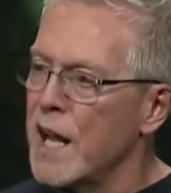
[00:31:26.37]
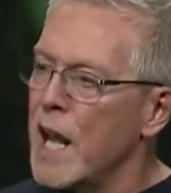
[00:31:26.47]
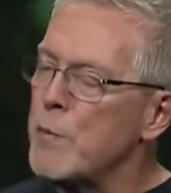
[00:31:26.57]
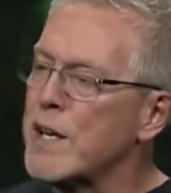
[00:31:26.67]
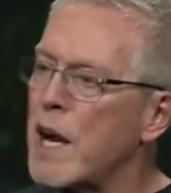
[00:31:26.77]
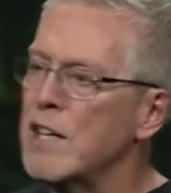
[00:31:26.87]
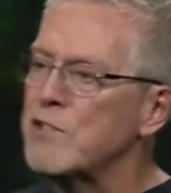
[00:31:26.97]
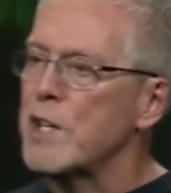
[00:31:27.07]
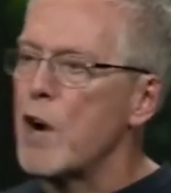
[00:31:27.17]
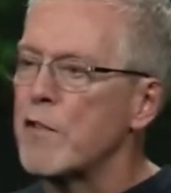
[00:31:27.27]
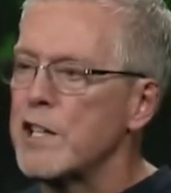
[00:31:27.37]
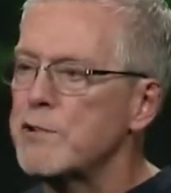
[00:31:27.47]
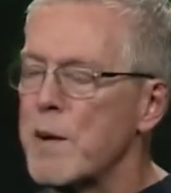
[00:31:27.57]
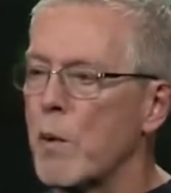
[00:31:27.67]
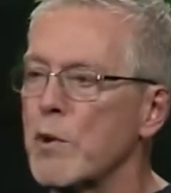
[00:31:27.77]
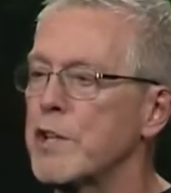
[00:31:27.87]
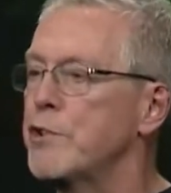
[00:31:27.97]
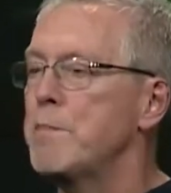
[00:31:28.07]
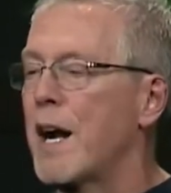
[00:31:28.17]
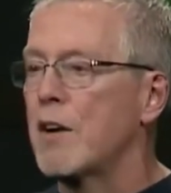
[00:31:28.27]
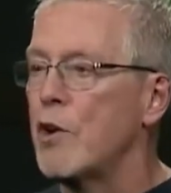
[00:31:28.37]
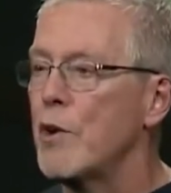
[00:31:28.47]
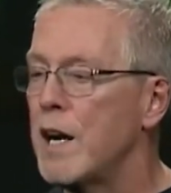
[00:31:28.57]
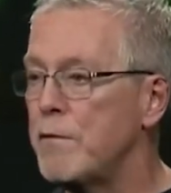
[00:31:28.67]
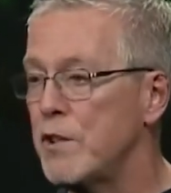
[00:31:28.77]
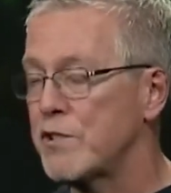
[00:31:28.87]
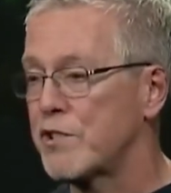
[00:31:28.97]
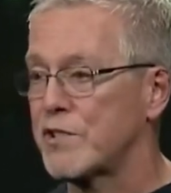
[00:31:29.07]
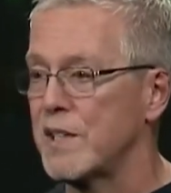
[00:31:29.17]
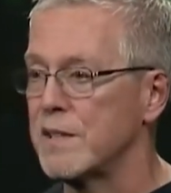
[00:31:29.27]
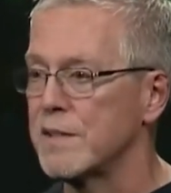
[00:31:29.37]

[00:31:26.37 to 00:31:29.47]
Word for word: And we constantly overestimate what we're going to do by our own efforts.